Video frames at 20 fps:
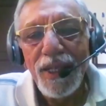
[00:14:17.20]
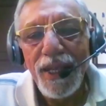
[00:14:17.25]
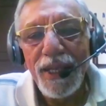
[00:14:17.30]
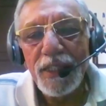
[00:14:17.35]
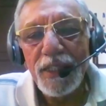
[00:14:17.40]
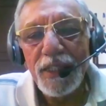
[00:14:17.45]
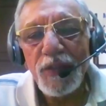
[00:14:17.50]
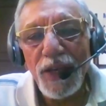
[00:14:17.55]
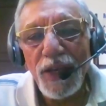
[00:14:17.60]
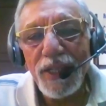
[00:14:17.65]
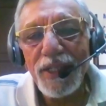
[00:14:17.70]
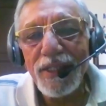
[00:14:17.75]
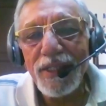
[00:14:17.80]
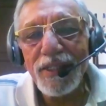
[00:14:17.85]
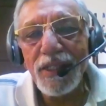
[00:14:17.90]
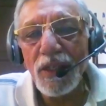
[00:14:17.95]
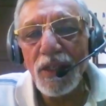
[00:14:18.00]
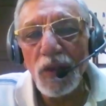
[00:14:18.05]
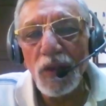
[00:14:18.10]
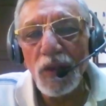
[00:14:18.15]
As far
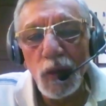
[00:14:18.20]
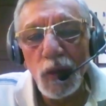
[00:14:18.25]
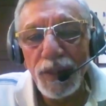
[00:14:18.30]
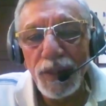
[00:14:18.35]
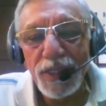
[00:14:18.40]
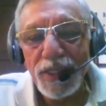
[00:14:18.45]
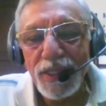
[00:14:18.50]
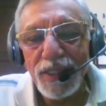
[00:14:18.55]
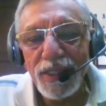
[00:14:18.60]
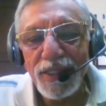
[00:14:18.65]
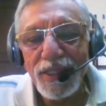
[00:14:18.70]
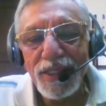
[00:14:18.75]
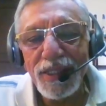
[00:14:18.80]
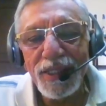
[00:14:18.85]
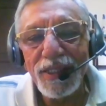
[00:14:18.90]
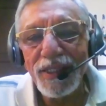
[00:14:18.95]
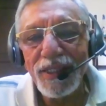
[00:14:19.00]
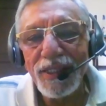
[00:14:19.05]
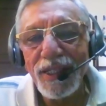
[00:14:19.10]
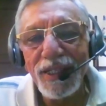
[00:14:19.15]
as the globe is
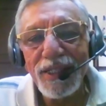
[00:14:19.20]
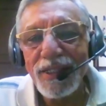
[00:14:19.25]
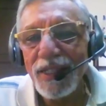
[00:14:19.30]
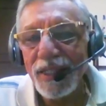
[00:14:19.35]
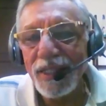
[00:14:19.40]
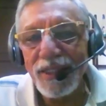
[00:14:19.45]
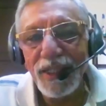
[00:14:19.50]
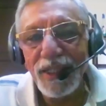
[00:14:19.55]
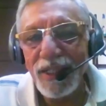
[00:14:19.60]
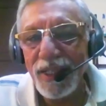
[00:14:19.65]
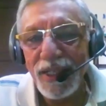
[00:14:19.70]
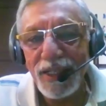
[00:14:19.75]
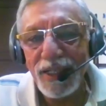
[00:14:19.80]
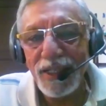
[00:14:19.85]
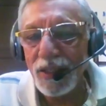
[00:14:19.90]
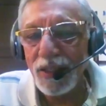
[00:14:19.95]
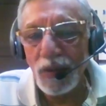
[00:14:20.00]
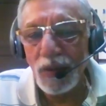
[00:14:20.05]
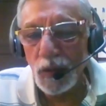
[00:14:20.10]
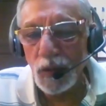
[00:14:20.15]
concerned, there is nothing like
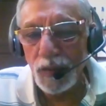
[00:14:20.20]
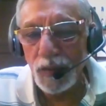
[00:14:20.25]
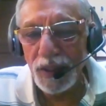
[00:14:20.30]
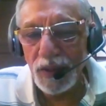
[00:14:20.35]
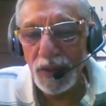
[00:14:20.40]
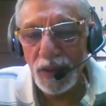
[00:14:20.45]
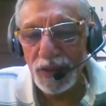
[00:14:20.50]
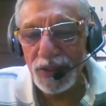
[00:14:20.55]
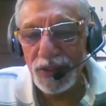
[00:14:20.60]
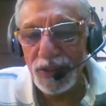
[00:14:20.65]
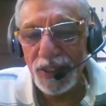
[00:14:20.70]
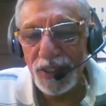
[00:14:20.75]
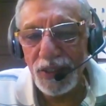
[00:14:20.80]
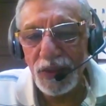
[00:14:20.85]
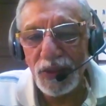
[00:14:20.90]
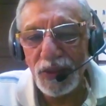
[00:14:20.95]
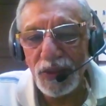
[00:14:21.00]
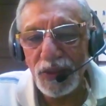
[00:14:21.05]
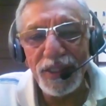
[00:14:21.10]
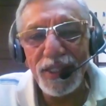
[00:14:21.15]
a global
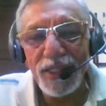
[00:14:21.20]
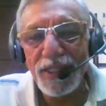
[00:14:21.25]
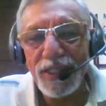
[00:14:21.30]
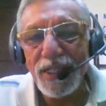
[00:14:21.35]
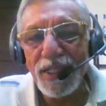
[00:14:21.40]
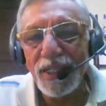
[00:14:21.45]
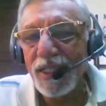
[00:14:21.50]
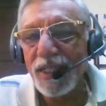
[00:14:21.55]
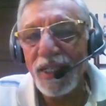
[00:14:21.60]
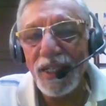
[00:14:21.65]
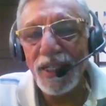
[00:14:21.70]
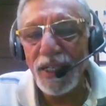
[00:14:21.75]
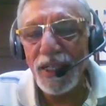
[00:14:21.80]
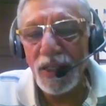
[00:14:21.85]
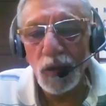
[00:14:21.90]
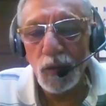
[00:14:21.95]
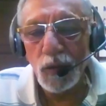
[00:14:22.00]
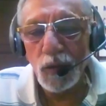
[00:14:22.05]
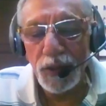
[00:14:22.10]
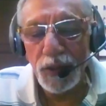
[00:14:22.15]
constitution. There's nothing like
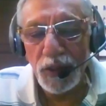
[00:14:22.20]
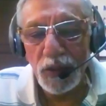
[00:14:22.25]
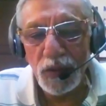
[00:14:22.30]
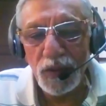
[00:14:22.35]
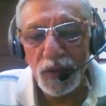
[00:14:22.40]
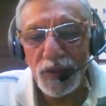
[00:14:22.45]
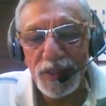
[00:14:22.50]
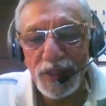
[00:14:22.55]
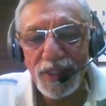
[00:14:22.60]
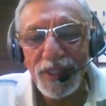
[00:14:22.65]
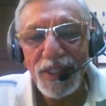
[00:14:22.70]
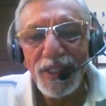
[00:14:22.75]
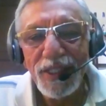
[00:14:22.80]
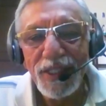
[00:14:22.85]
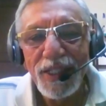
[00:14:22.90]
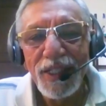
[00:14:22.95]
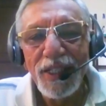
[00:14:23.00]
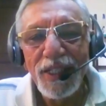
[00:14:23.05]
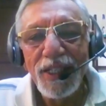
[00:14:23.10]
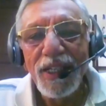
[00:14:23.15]
global rules.
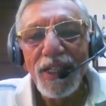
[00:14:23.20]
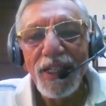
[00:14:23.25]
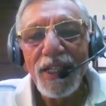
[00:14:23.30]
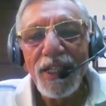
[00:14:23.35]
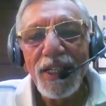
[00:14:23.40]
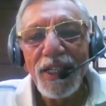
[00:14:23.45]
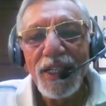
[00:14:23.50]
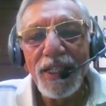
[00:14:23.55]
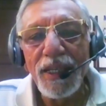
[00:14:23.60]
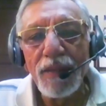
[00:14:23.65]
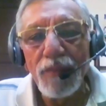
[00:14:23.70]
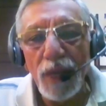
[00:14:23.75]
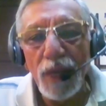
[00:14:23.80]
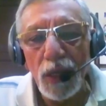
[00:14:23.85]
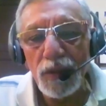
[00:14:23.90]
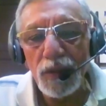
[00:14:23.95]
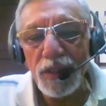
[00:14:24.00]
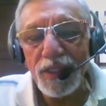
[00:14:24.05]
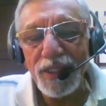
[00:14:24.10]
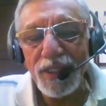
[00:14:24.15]
The
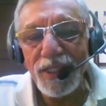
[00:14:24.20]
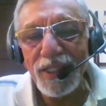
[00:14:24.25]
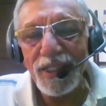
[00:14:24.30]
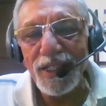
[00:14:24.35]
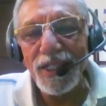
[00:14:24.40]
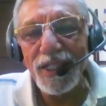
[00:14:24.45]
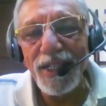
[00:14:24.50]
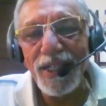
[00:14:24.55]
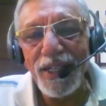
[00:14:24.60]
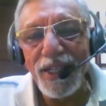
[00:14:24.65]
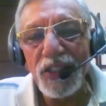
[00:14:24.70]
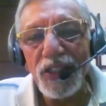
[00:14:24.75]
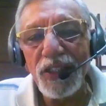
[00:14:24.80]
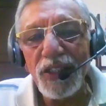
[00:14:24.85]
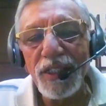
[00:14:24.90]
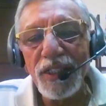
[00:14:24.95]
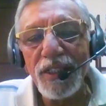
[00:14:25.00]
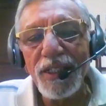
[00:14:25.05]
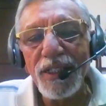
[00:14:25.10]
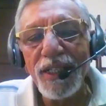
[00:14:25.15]
amount a
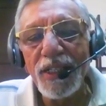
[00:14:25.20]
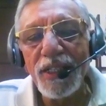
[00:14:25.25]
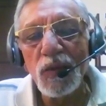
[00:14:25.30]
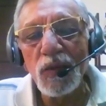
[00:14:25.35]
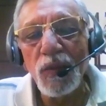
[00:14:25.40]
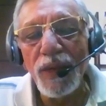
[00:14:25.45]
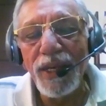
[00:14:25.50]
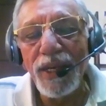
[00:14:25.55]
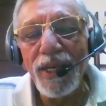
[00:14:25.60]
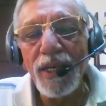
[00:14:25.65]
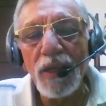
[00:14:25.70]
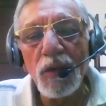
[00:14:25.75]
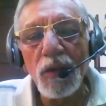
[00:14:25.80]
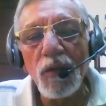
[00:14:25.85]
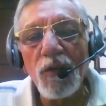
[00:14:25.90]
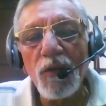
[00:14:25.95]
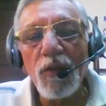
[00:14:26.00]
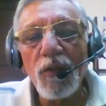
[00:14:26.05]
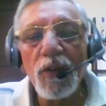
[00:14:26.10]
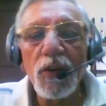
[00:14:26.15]
nation is willing to
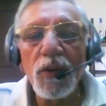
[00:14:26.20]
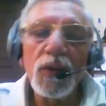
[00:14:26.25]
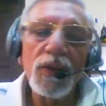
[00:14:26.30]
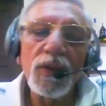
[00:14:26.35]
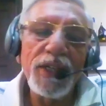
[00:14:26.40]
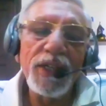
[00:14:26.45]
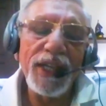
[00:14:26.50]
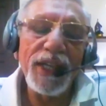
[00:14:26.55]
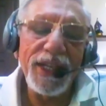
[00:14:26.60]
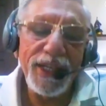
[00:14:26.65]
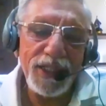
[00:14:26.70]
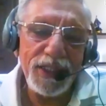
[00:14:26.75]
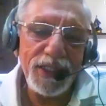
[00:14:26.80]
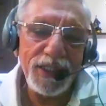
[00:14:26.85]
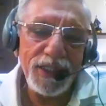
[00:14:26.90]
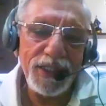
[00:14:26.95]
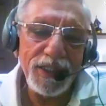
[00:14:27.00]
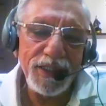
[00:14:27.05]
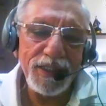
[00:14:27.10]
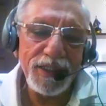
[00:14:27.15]
follow
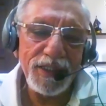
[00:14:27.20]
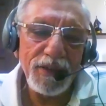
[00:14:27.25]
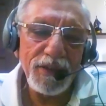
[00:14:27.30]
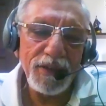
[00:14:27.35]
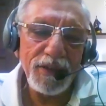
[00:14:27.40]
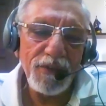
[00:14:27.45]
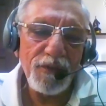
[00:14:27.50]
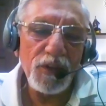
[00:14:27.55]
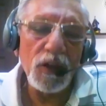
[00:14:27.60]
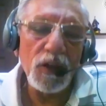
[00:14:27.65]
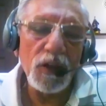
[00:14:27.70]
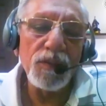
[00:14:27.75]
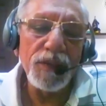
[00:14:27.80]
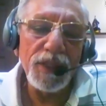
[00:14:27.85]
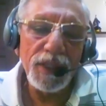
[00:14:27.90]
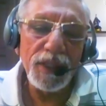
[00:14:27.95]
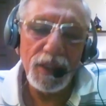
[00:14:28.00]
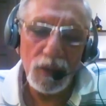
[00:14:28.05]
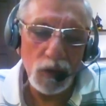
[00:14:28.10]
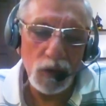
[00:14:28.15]
directions from
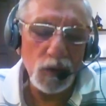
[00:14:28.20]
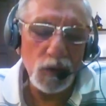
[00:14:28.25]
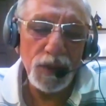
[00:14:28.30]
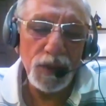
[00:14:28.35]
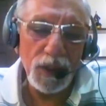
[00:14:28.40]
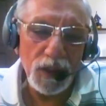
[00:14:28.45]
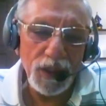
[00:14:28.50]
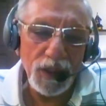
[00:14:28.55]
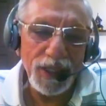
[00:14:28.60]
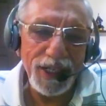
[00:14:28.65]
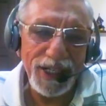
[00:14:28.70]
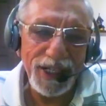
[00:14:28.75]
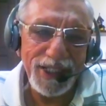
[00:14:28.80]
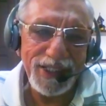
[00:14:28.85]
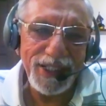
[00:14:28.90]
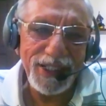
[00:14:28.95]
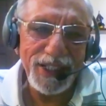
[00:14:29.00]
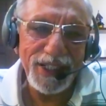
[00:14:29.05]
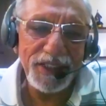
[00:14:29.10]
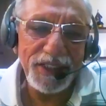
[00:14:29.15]
a global
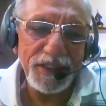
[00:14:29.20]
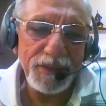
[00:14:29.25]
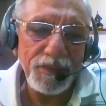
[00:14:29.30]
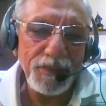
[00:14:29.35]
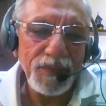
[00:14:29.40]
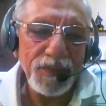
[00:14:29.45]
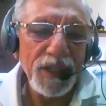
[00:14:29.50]
organization.